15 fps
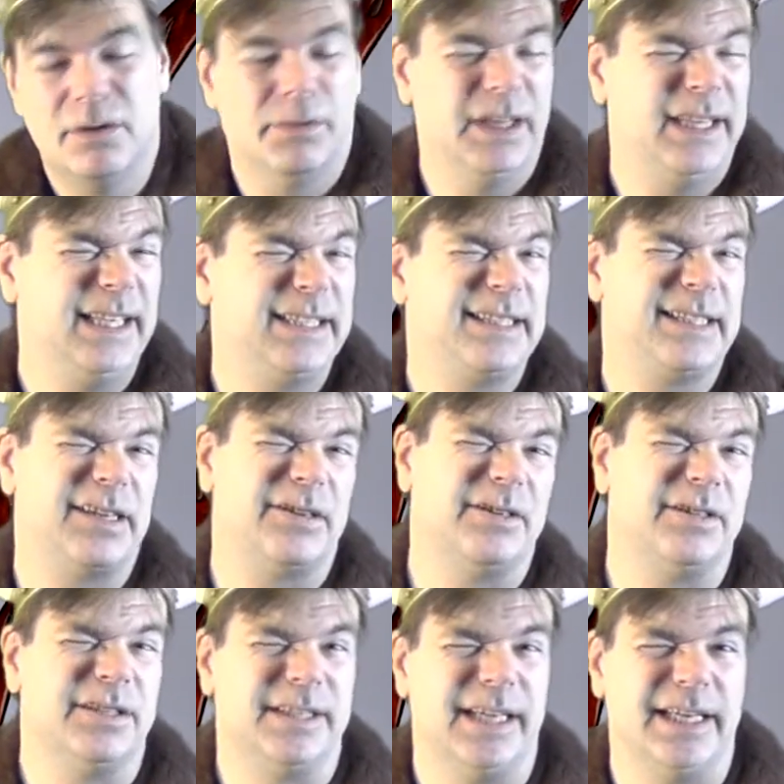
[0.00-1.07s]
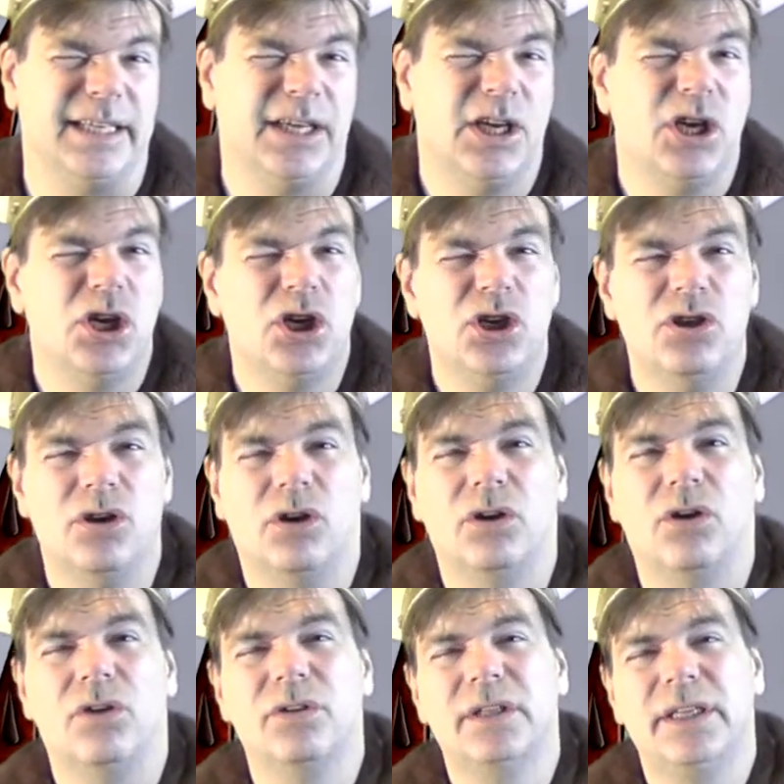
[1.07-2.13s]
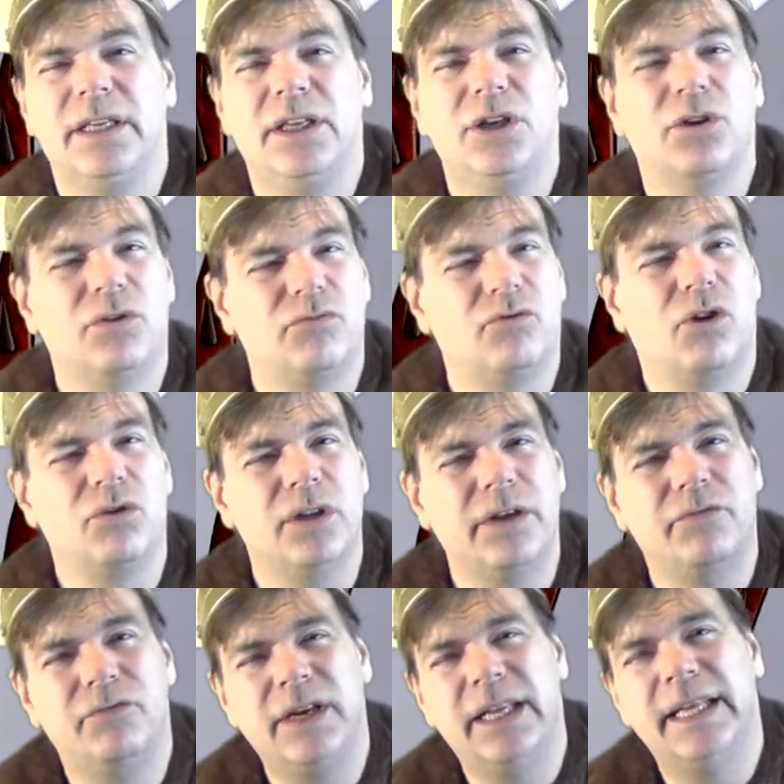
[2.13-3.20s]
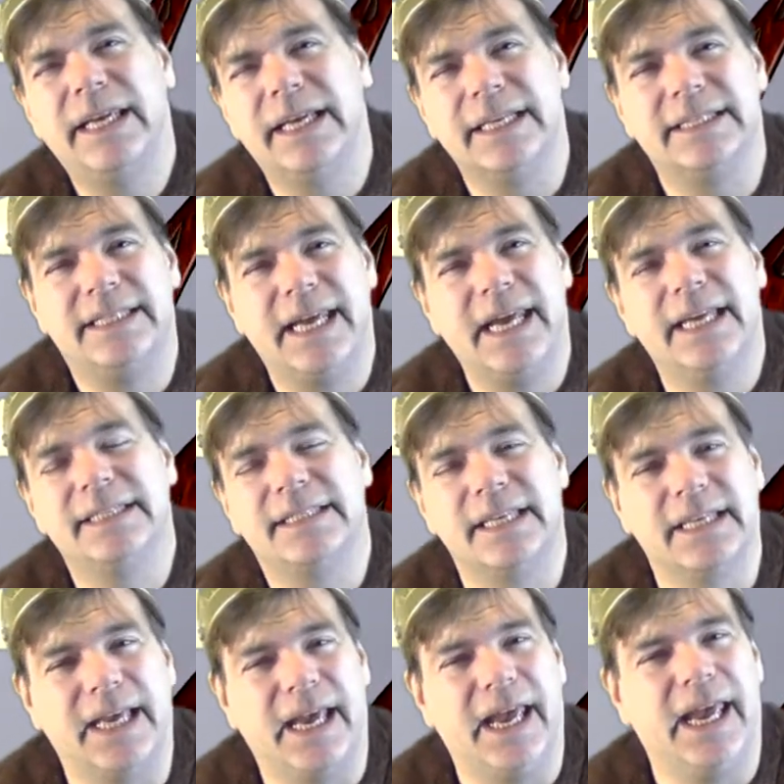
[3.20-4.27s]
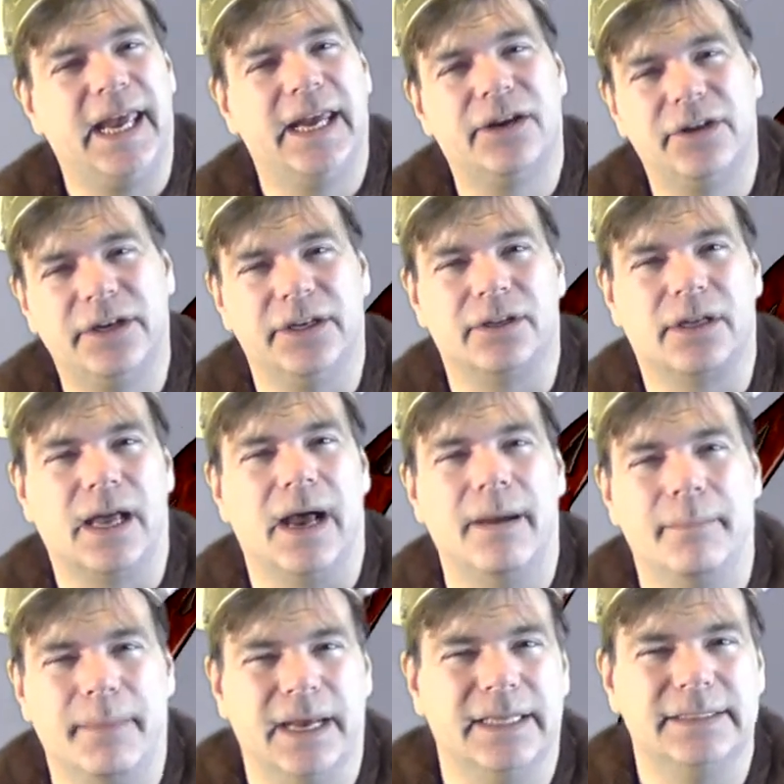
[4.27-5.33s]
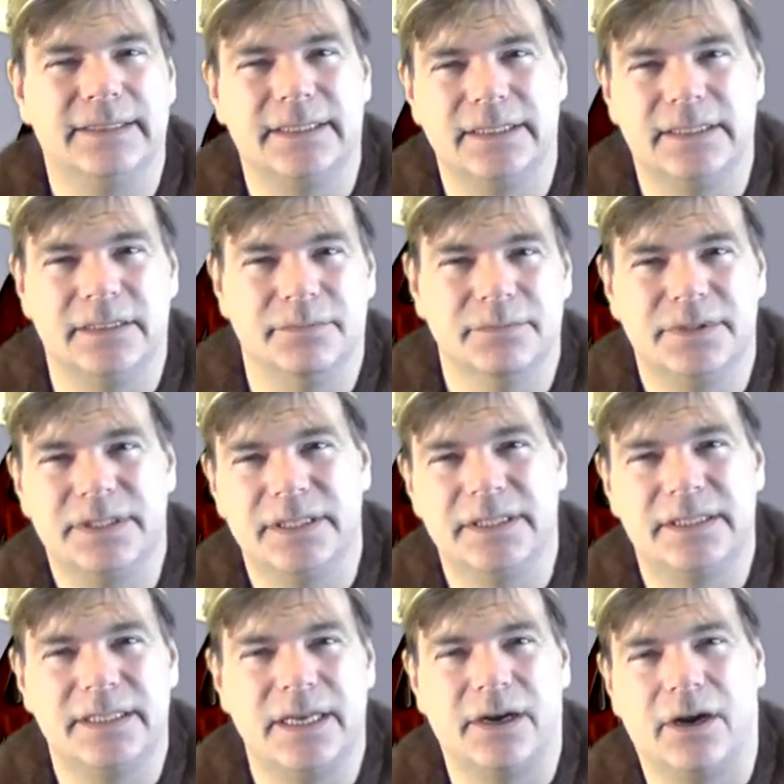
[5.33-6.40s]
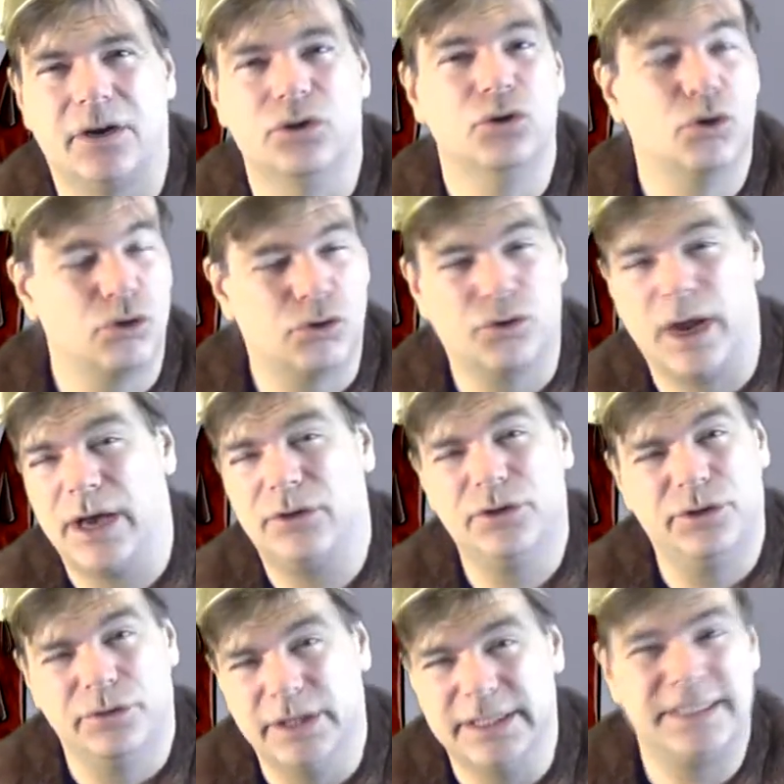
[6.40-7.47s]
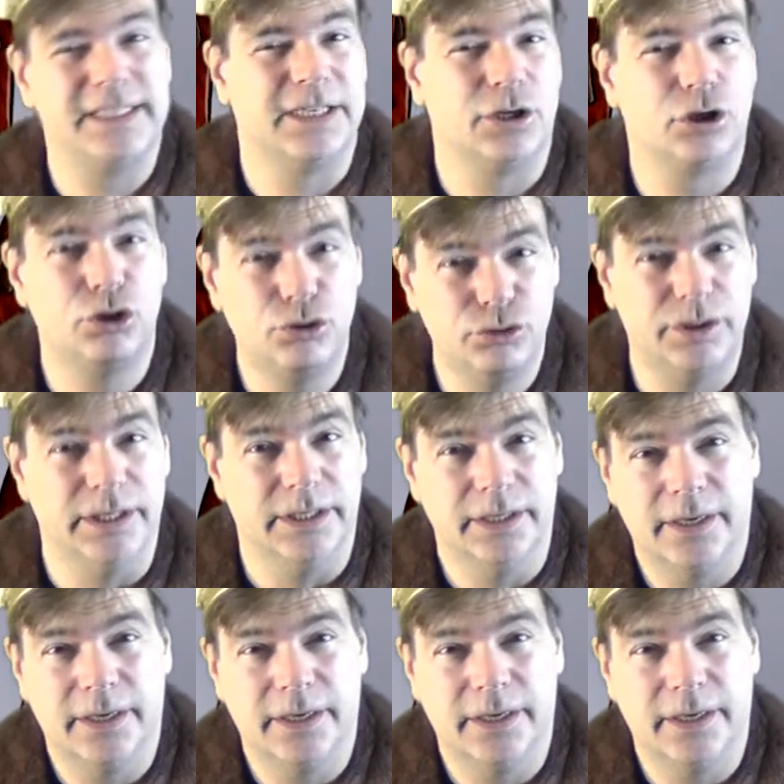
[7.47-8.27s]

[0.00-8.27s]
With this starter set, you only, you'll only really get a taste of the aerial combat system, since there are no ground units included.